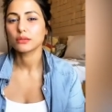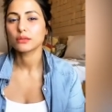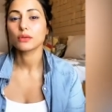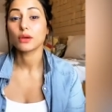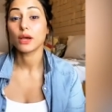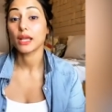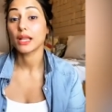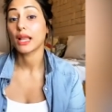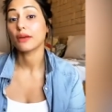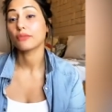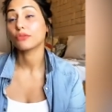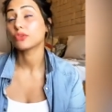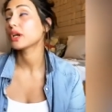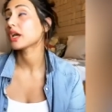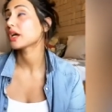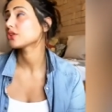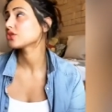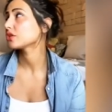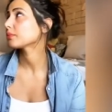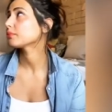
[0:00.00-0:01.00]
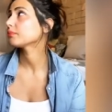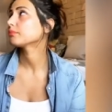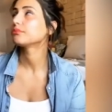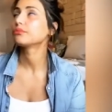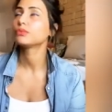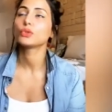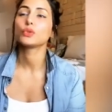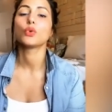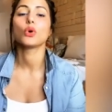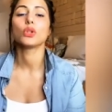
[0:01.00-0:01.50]
So I'll have to catch up
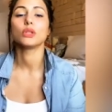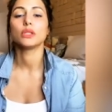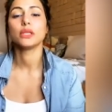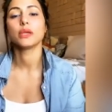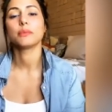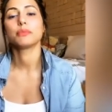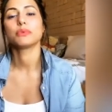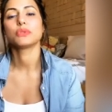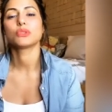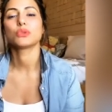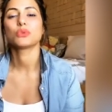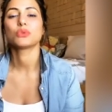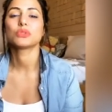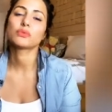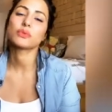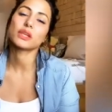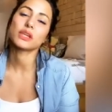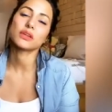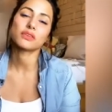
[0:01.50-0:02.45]
to all the episodes.